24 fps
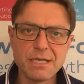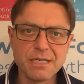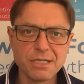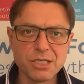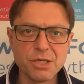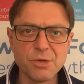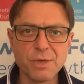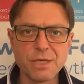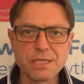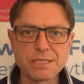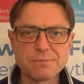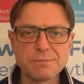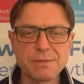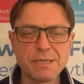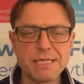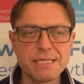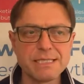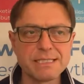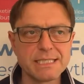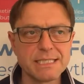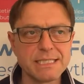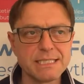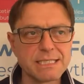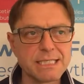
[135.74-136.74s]

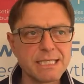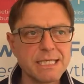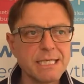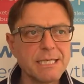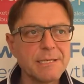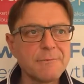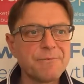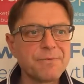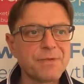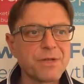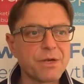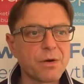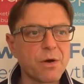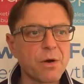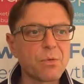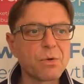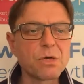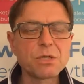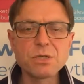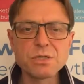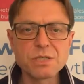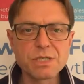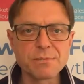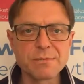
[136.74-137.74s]
USPs is, you know, I want
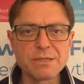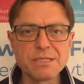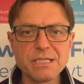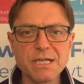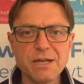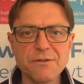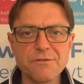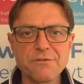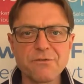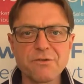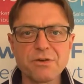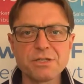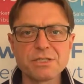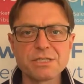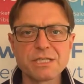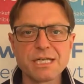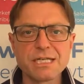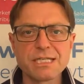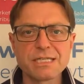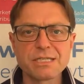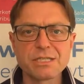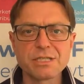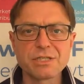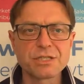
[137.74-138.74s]
to do something different and
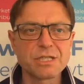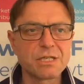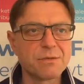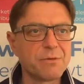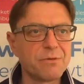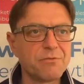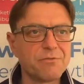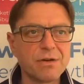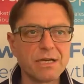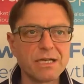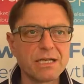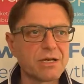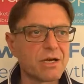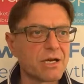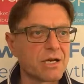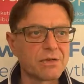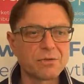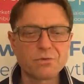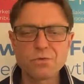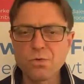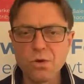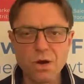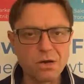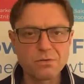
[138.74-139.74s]
it's just going to be really kind of
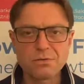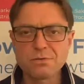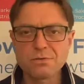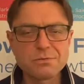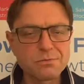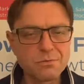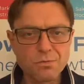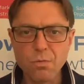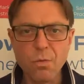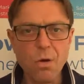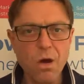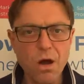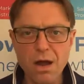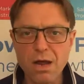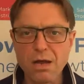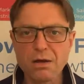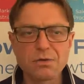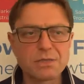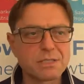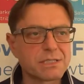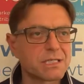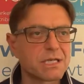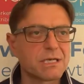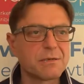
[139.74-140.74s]
quite
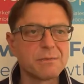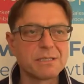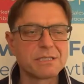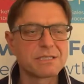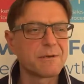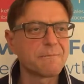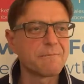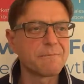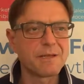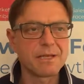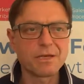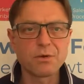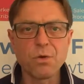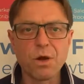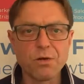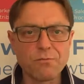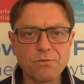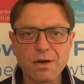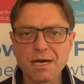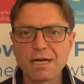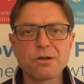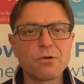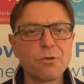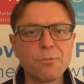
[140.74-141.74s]
wild. It's going to be something quite
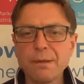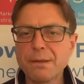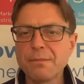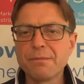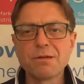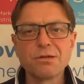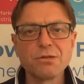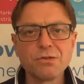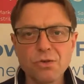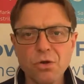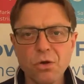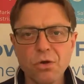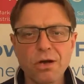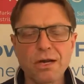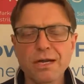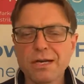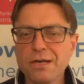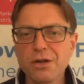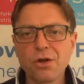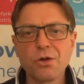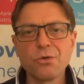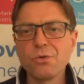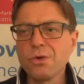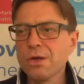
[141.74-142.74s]
radical. People are not going to
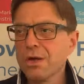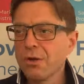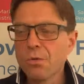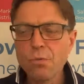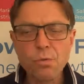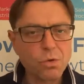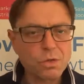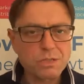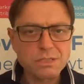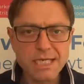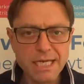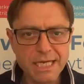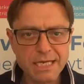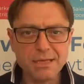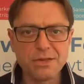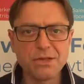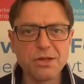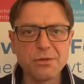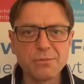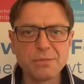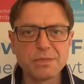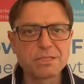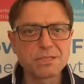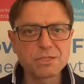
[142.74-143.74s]
know what's hit
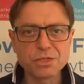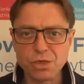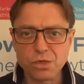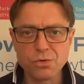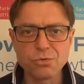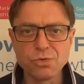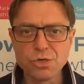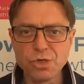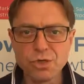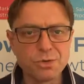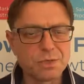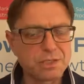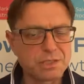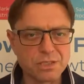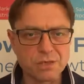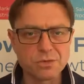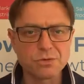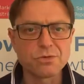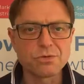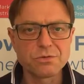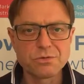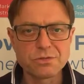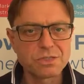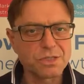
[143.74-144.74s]
them. It's so new. It's
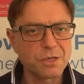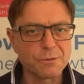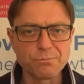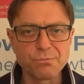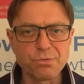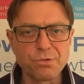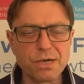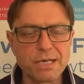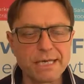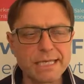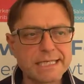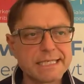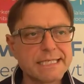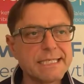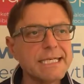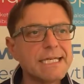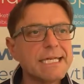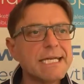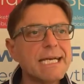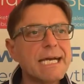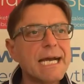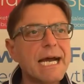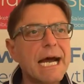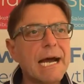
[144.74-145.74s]
so brilliant.
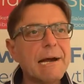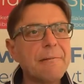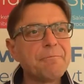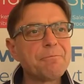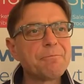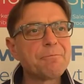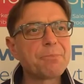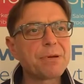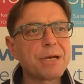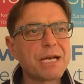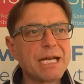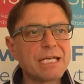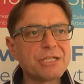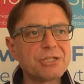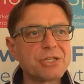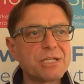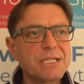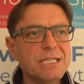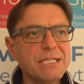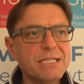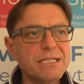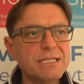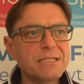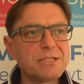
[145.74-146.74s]
But
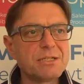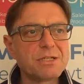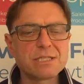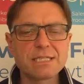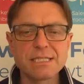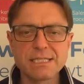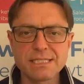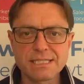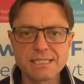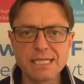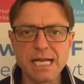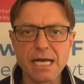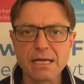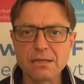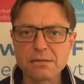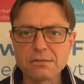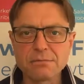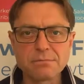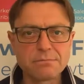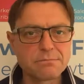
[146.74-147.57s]
actually, does it sell?